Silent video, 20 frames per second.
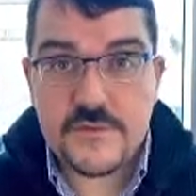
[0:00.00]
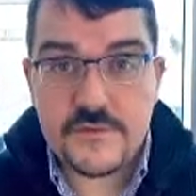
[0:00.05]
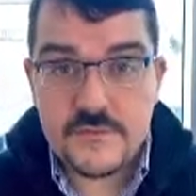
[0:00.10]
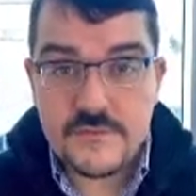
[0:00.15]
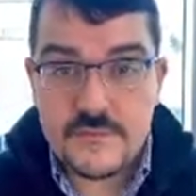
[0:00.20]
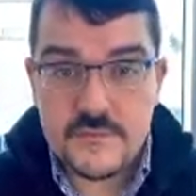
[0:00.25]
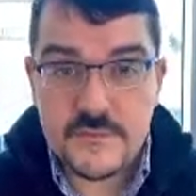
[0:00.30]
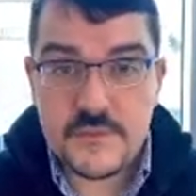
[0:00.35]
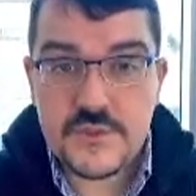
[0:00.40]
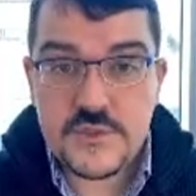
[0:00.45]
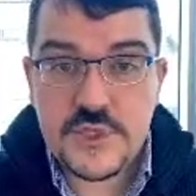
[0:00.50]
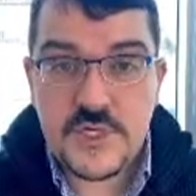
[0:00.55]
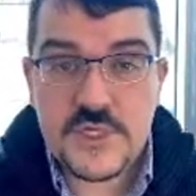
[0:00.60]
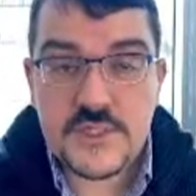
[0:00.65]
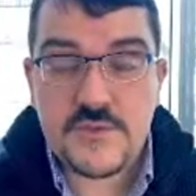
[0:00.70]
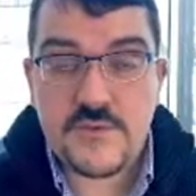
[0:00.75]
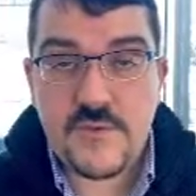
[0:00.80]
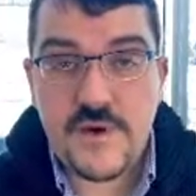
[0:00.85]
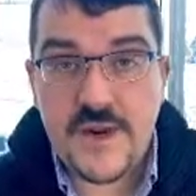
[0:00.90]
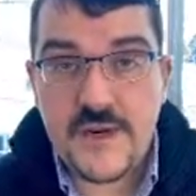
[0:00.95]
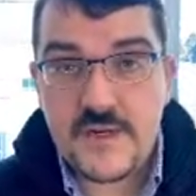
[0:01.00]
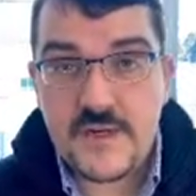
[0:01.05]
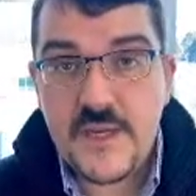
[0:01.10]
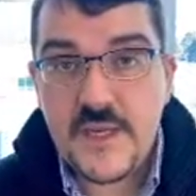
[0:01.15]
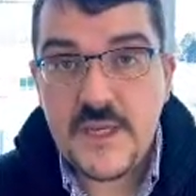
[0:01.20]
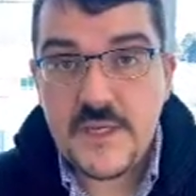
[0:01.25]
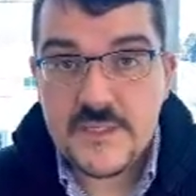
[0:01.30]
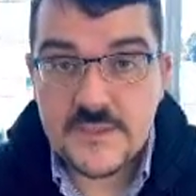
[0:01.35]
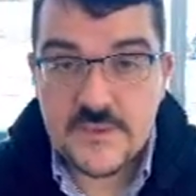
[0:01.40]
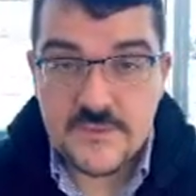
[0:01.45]
We're just right.
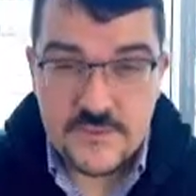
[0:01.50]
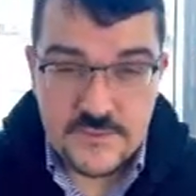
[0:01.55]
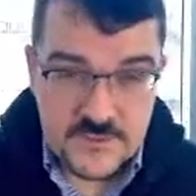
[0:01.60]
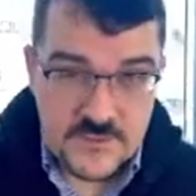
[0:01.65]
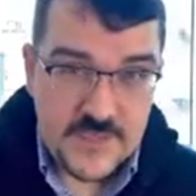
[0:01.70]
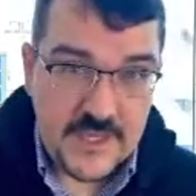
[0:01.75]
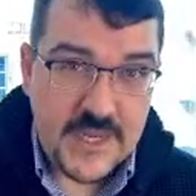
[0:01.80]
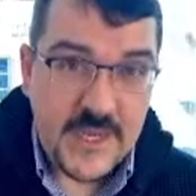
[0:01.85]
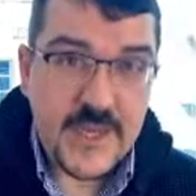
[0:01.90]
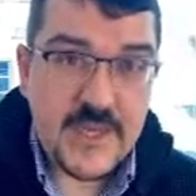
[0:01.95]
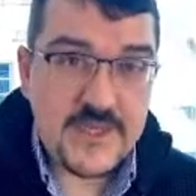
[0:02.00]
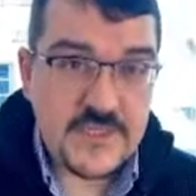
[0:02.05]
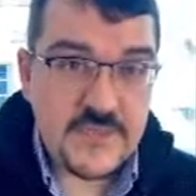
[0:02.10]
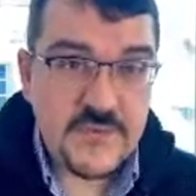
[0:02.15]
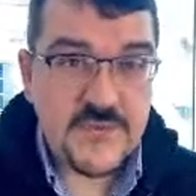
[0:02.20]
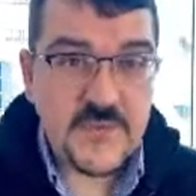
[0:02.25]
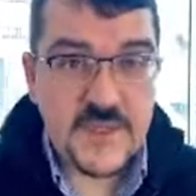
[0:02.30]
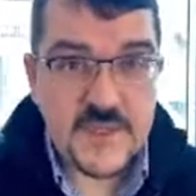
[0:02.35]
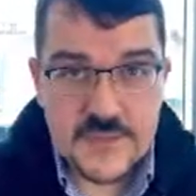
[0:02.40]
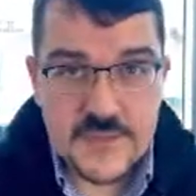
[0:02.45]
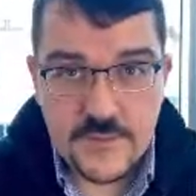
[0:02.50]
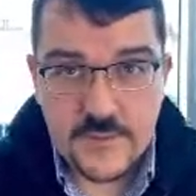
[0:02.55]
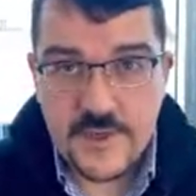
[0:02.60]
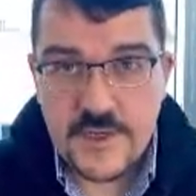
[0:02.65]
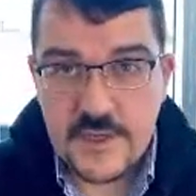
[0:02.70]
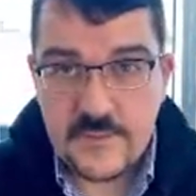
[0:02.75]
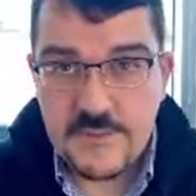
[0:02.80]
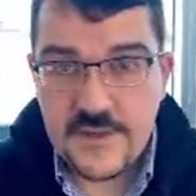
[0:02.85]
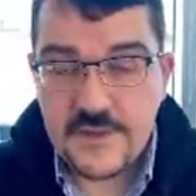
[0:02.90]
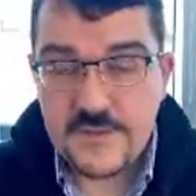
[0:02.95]
So those are the kinds of things that we're going
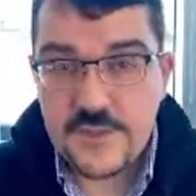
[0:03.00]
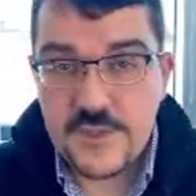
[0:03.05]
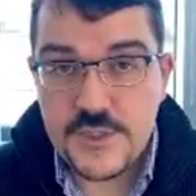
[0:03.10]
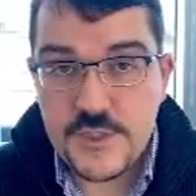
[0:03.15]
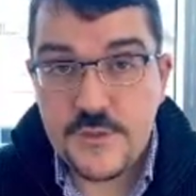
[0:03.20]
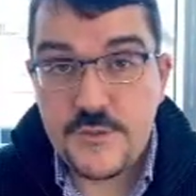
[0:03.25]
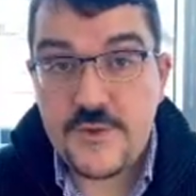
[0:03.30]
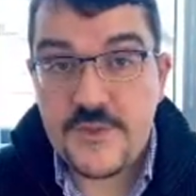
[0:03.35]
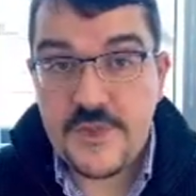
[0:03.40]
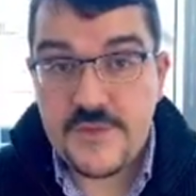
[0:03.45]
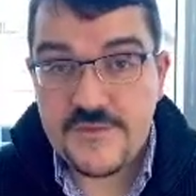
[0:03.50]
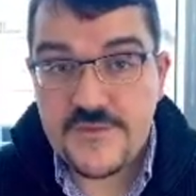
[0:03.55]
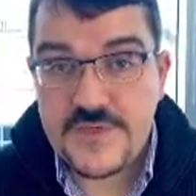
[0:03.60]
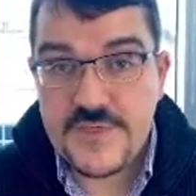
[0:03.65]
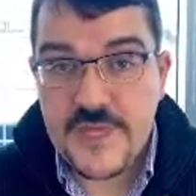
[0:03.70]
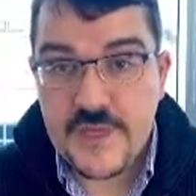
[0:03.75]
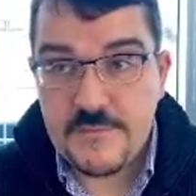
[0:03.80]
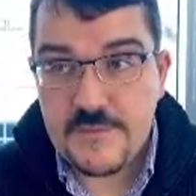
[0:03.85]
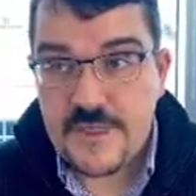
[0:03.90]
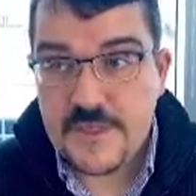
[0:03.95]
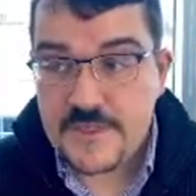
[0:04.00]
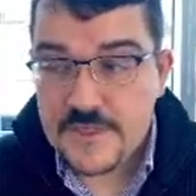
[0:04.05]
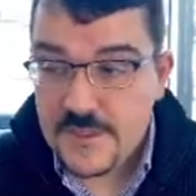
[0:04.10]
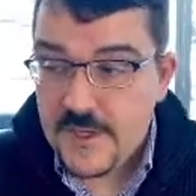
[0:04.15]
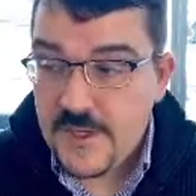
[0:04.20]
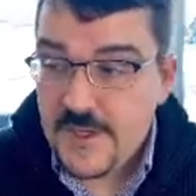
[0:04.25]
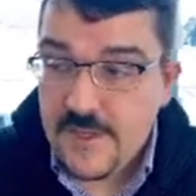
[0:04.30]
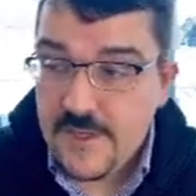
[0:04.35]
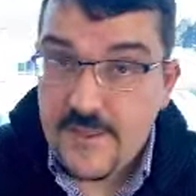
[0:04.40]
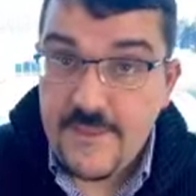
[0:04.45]
to be able to do with if statements.
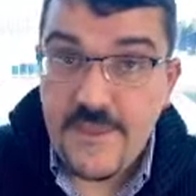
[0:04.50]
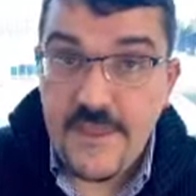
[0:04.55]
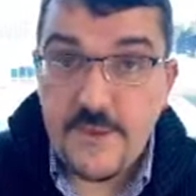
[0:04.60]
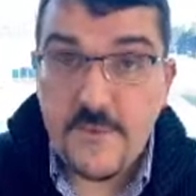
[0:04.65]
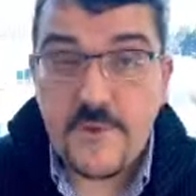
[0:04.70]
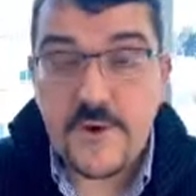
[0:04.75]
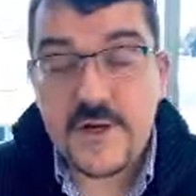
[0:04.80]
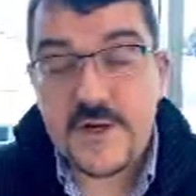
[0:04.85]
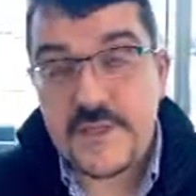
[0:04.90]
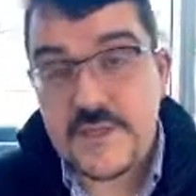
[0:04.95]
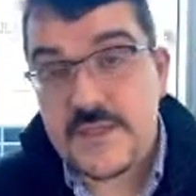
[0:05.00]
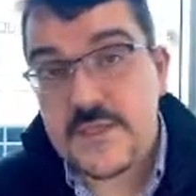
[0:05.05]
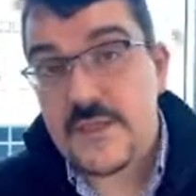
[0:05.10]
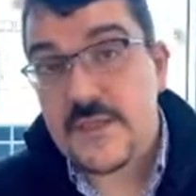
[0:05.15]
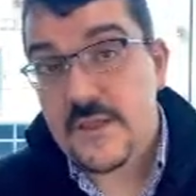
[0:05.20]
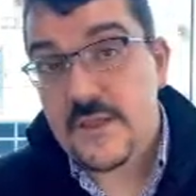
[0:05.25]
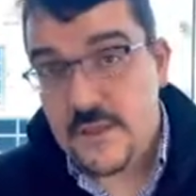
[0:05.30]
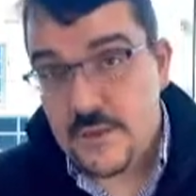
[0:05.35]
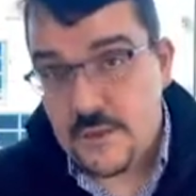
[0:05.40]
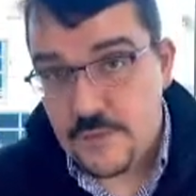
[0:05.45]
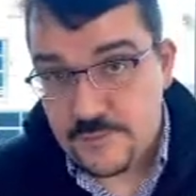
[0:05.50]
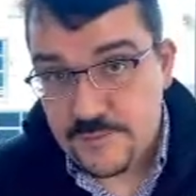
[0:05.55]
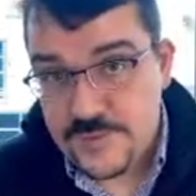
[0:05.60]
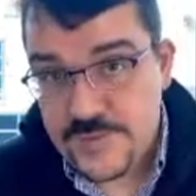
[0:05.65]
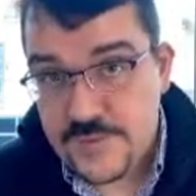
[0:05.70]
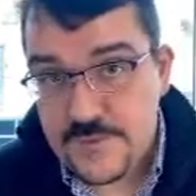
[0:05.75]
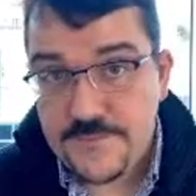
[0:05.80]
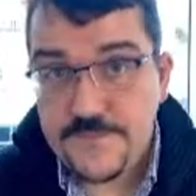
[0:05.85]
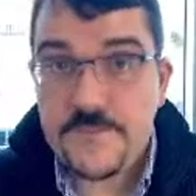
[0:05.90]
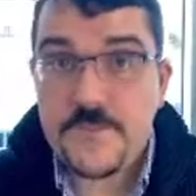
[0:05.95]
And then we're going to see loops.